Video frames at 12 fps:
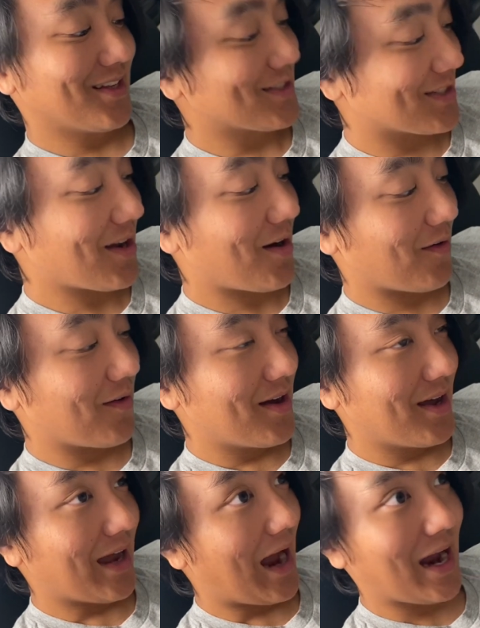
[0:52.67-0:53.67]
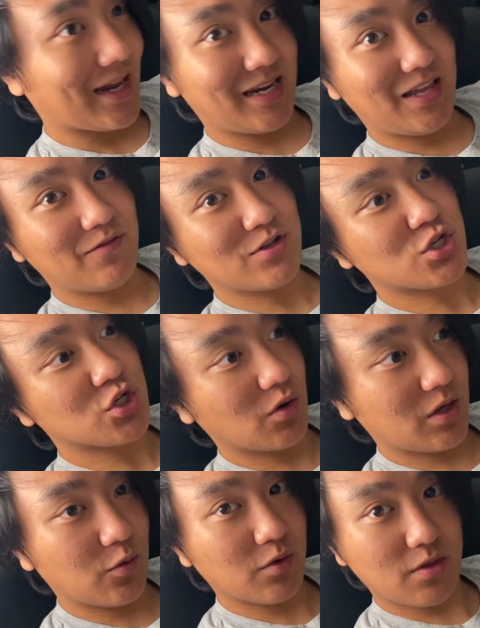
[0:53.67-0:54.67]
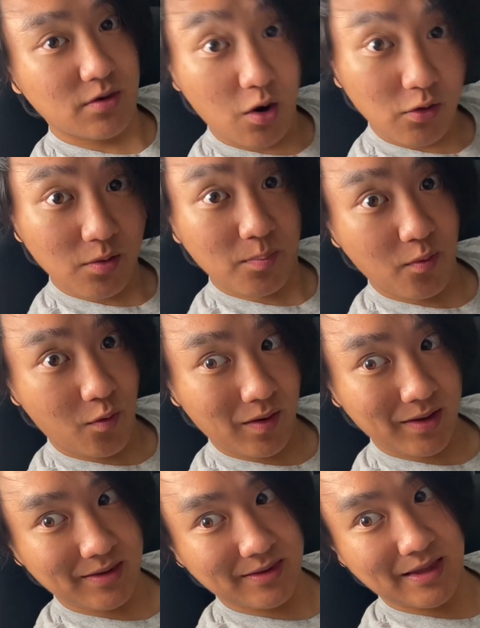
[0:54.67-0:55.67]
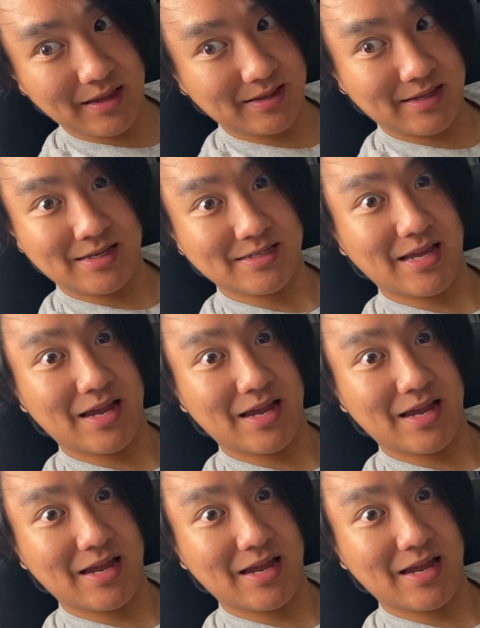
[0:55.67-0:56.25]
So I can even show you with another boy that his